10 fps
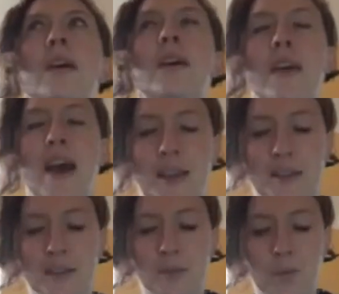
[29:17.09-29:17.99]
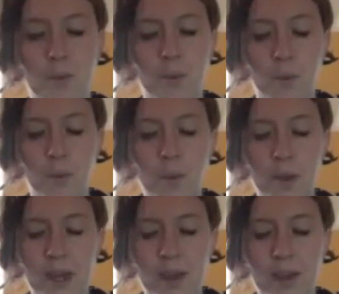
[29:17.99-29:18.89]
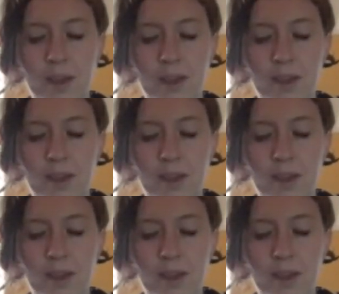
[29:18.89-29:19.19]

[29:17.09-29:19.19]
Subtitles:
in that is we